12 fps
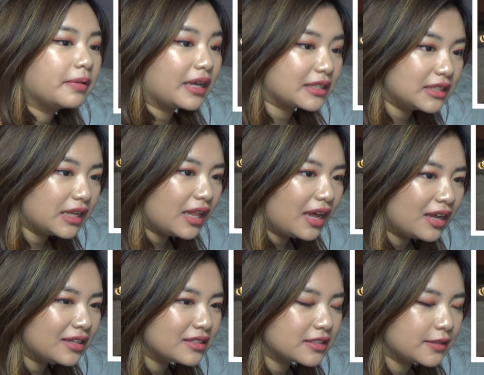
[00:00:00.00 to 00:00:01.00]

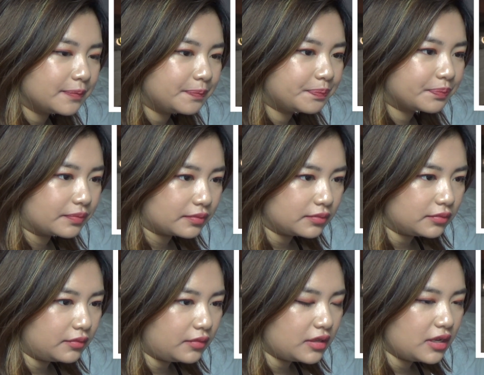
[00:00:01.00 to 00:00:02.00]
plexiglass.
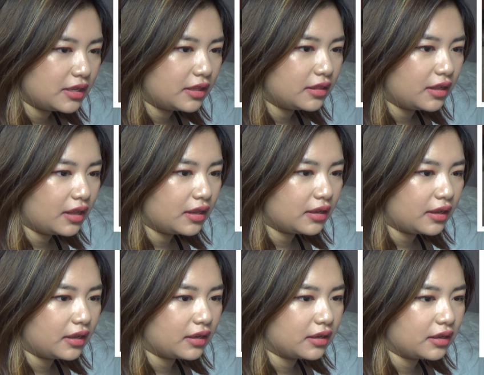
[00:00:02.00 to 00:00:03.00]
And then
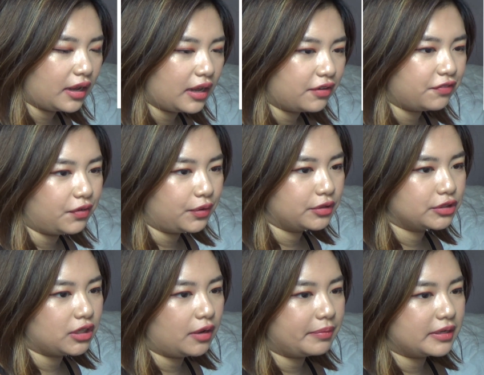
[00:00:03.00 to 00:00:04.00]
I had to
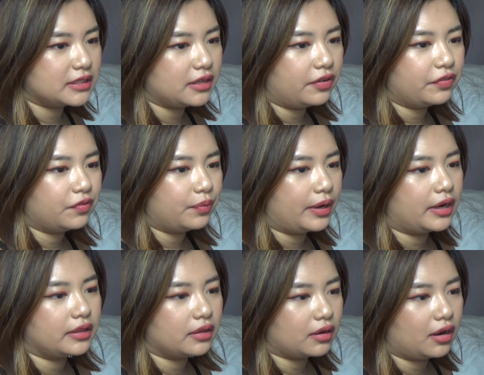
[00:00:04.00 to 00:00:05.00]
Photoshop myself
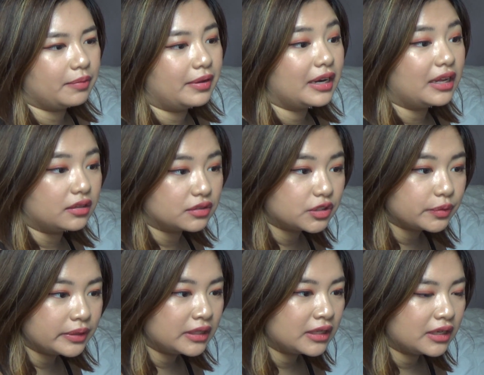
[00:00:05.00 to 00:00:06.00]
wearing the garment into
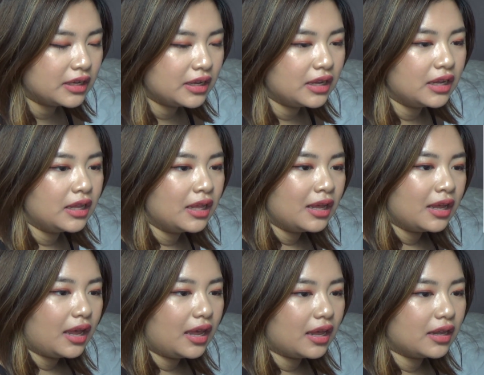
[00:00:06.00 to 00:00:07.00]
it.
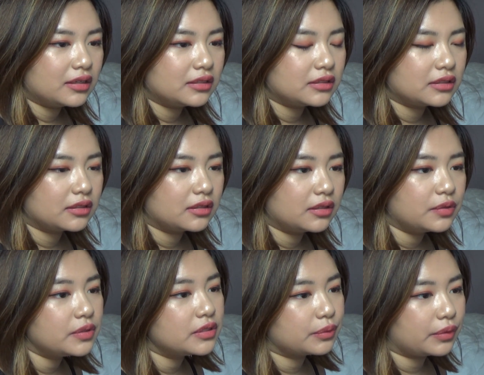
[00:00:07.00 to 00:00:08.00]
And this
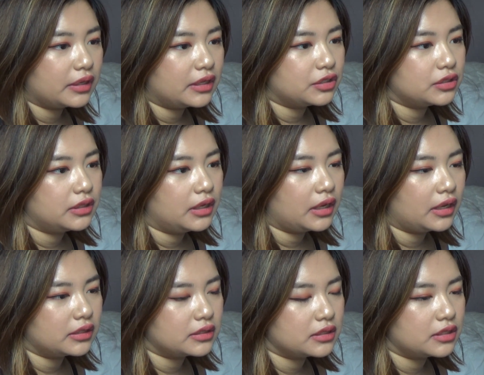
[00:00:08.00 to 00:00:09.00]
was really interesting
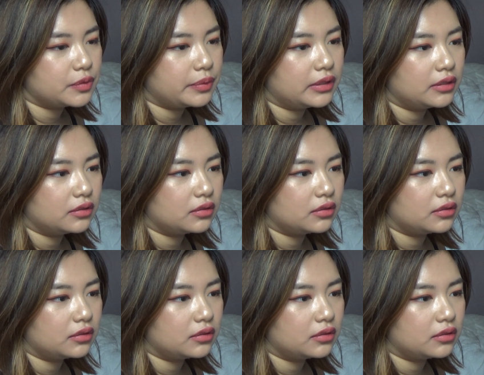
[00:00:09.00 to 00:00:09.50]
because this one